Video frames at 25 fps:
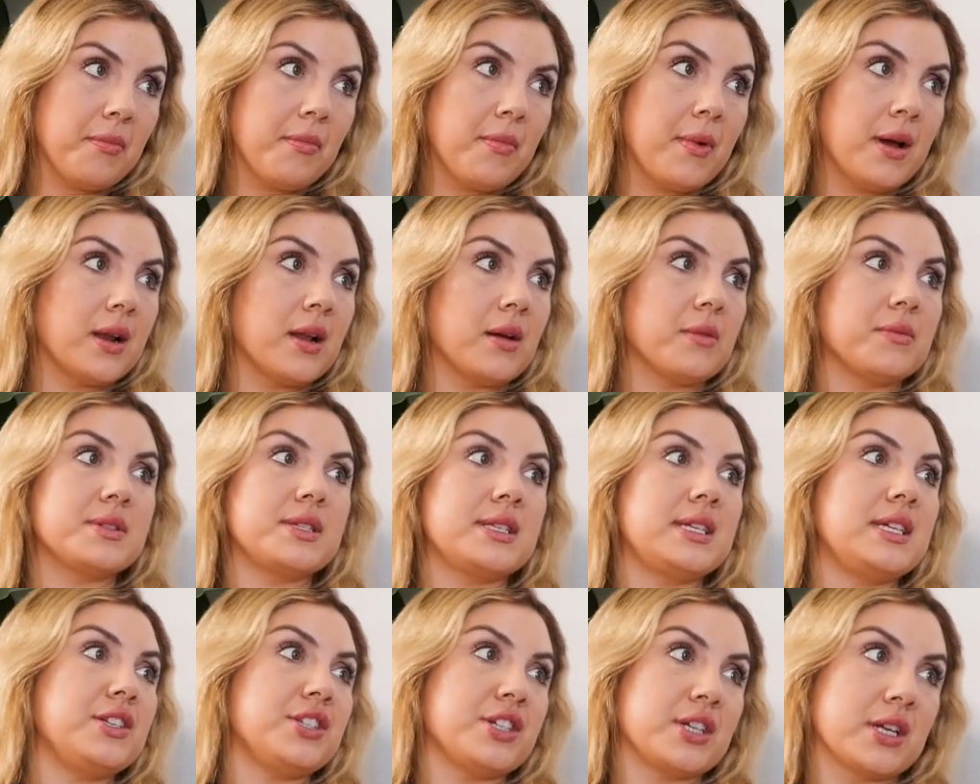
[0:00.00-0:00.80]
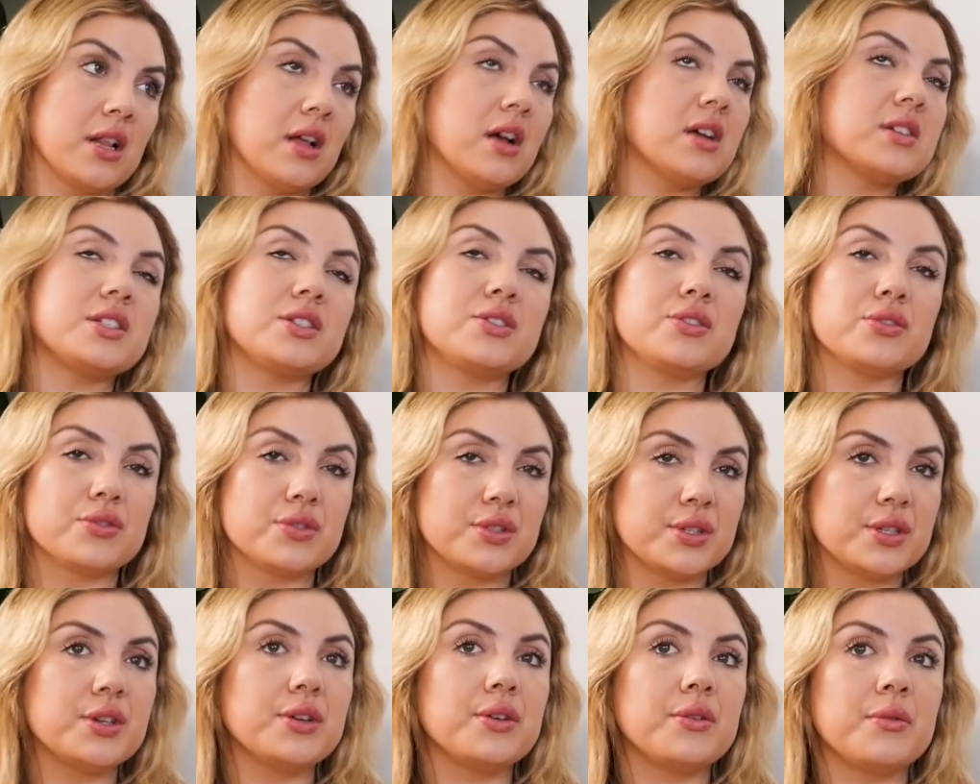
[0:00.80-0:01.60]
and I was teaching classes on
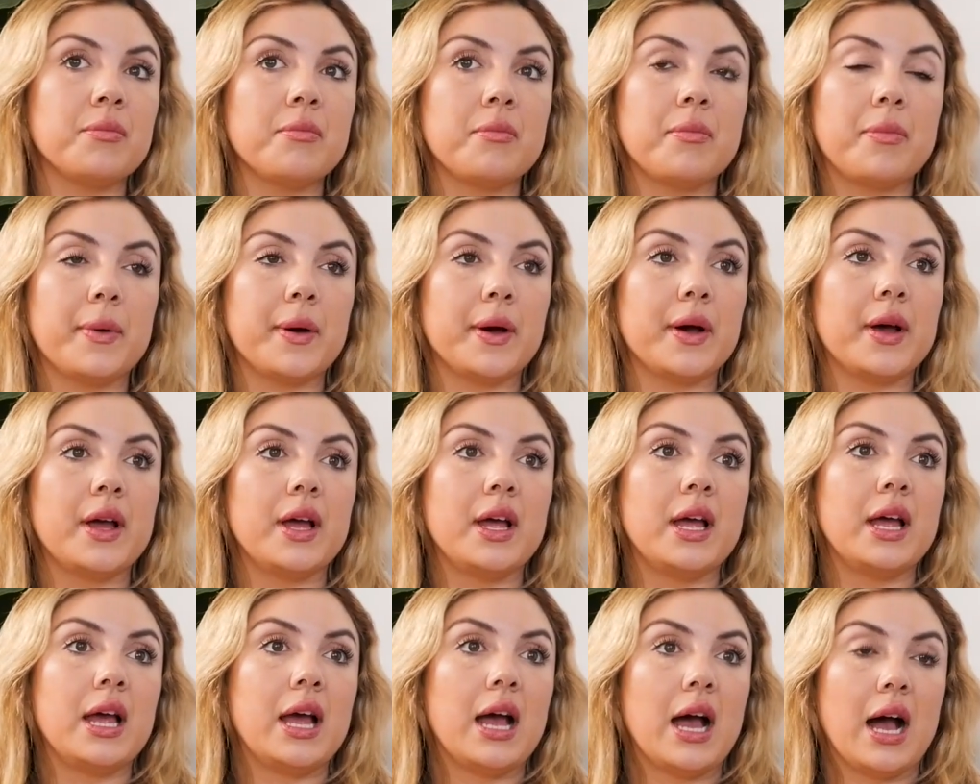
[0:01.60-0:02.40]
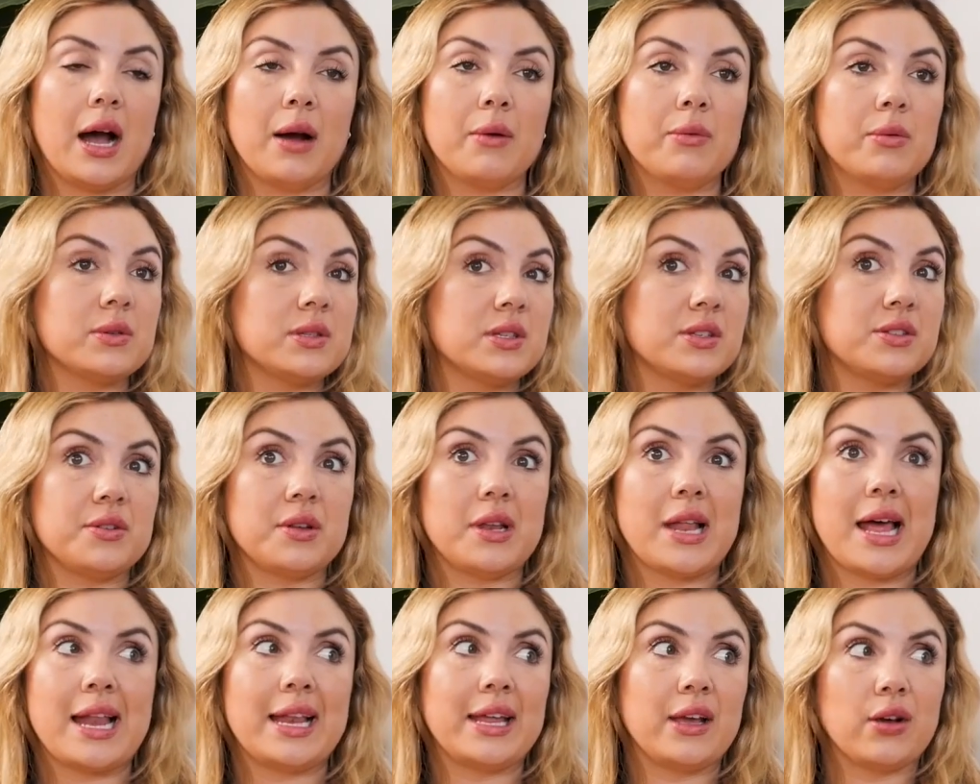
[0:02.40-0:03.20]
Zoom, but I wasn't
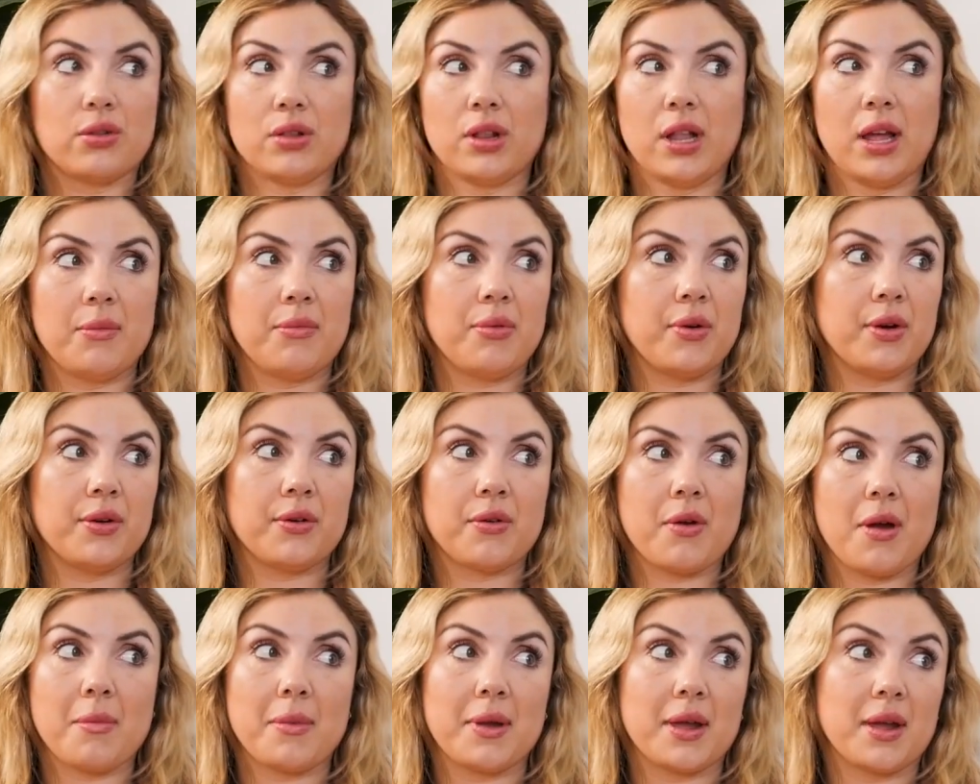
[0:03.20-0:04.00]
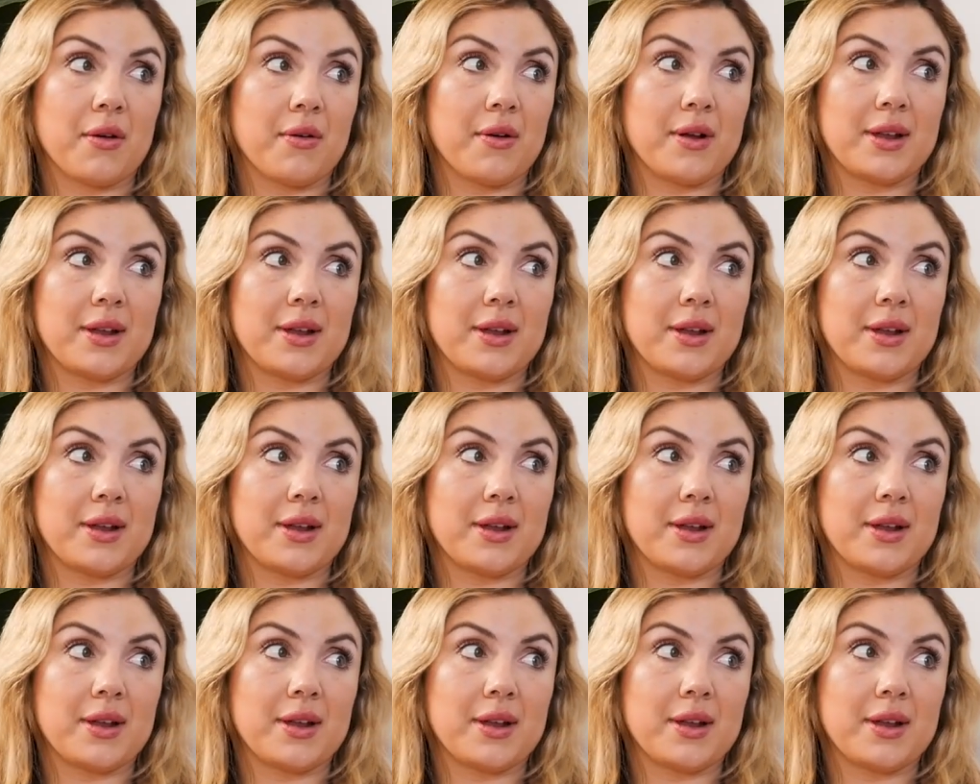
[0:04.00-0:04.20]
doing any online programming or